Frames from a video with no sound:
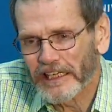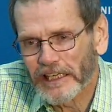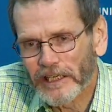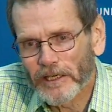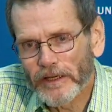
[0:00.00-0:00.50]

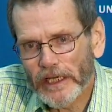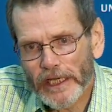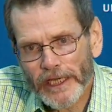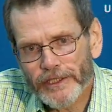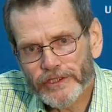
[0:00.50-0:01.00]

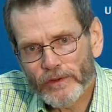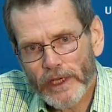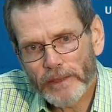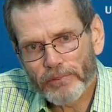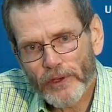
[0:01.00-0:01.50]
And so
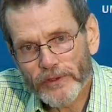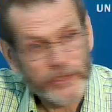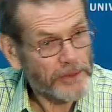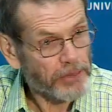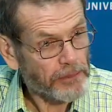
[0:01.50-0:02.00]
I
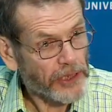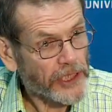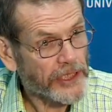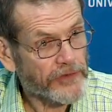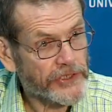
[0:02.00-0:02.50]
approached the
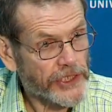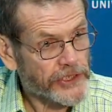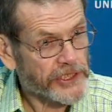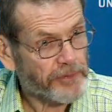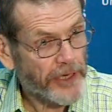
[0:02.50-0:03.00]
Public
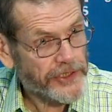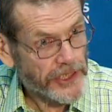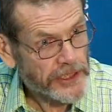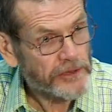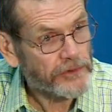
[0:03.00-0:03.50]
Conversations
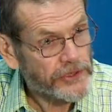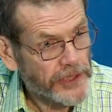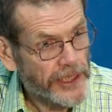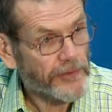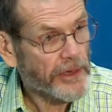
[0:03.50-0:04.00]
Project, which
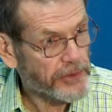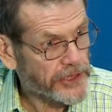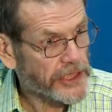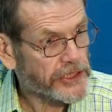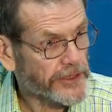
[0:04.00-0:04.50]
had a
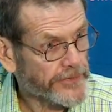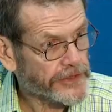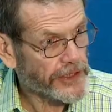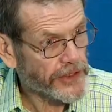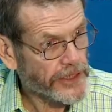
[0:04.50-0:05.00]
reputation in
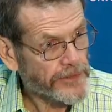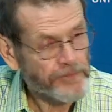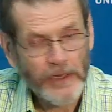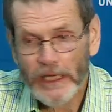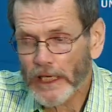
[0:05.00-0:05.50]
this area,
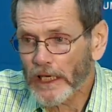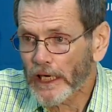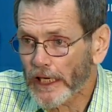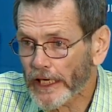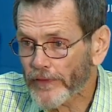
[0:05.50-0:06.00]

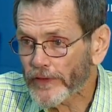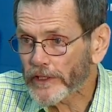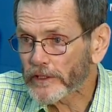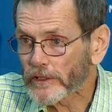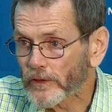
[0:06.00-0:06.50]
and
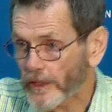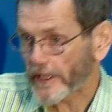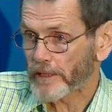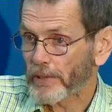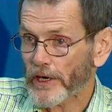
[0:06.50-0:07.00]
then
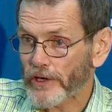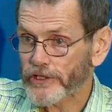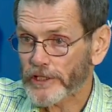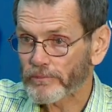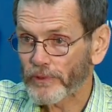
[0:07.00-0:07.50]
created a
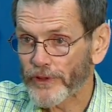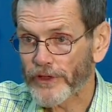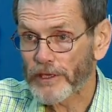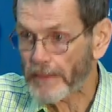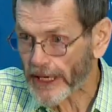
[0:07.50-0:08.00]
partnership
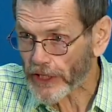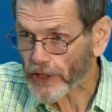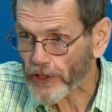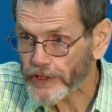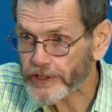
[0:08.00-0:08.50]
with
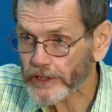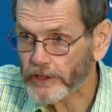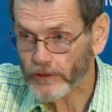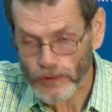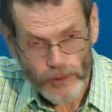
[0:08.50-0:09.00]
Maggie
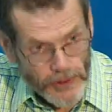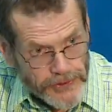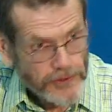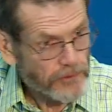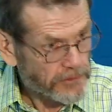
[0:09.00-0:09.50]
Herzig, who
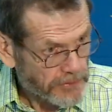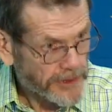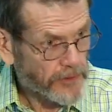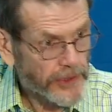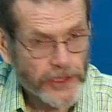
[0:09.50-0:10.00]
also, by
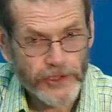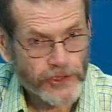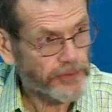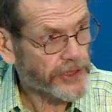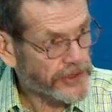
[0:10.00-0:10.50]
the way,
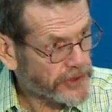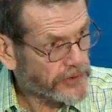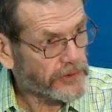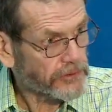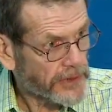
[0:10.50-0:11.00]
contributed
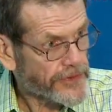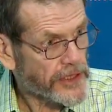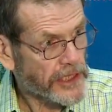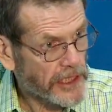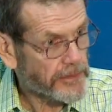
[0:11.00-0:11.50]
to my
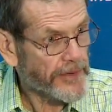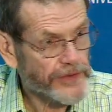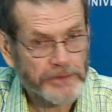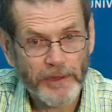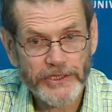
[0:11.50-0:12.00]
thinking about
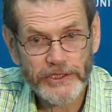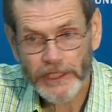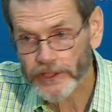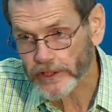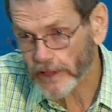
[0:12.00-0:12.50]
this
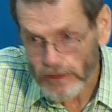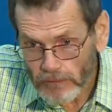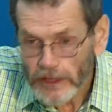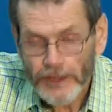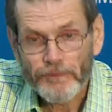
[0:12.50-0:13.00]
presentation